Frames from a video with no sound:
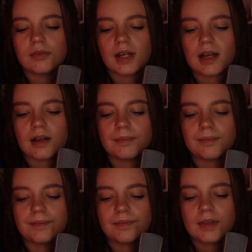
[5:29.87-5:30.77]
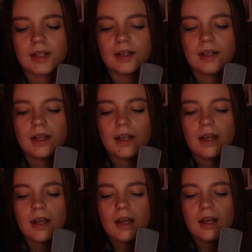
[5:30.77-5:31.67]

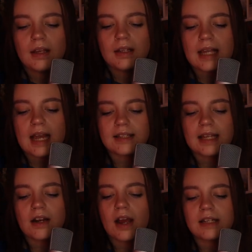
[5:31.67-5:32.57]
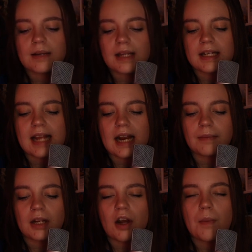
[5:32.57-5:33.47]
Yeah, because like 9 times out of 10, I'm
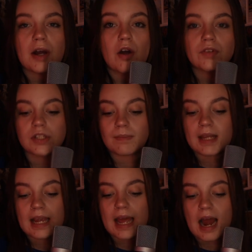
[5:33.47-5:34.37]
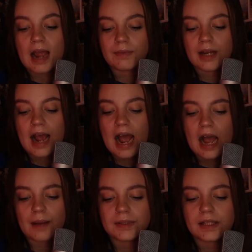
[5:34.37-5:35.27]
going to go back over something and I'm going to
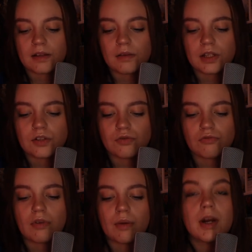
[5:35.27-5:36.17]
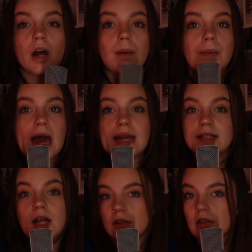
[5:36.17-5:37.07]
absolutely screw it up and it's
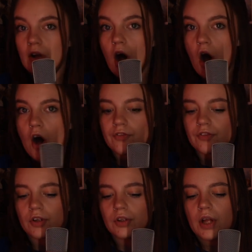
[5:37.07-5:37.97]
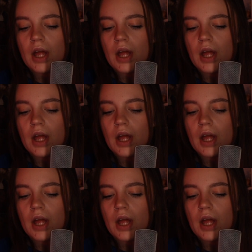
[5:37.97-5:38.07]
going to look awful.